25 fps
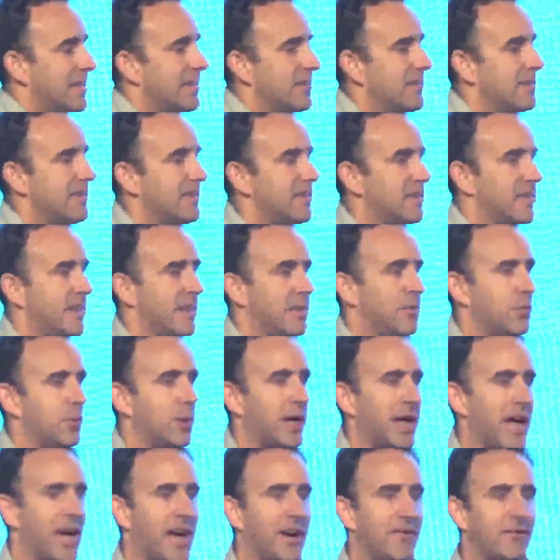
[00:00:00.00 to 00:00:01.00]
is that
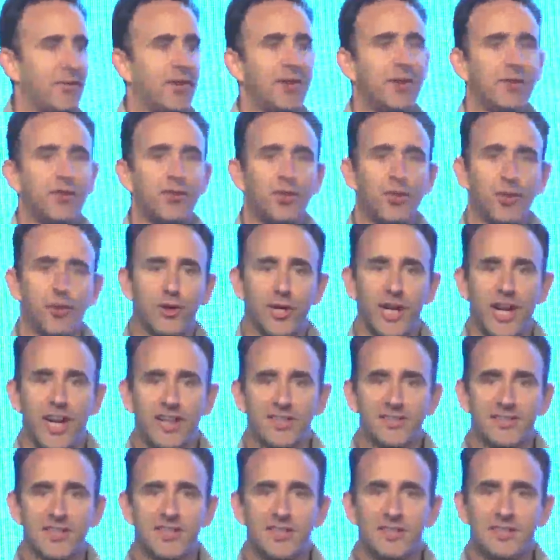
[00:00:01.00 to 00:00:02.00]
we have these three
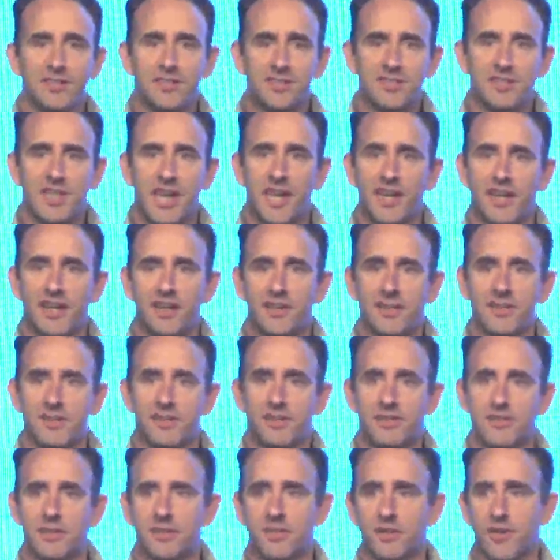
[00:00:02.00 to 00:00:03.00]
assets: data,
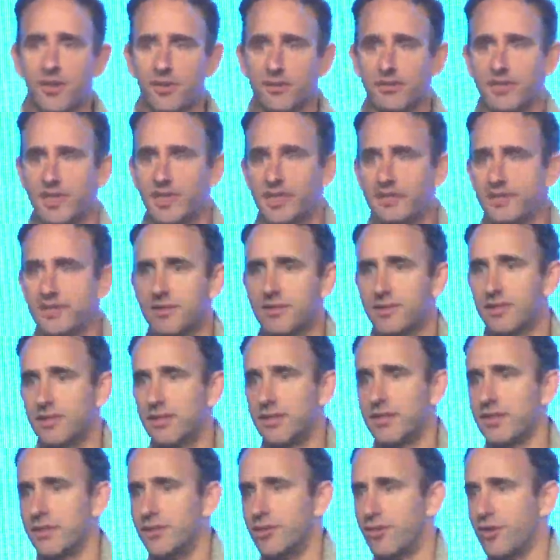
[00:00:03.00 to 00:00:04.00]
context,
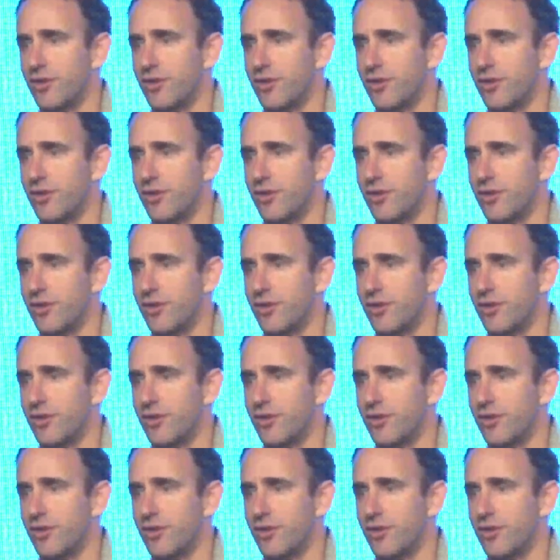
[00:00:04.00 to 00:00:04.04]
and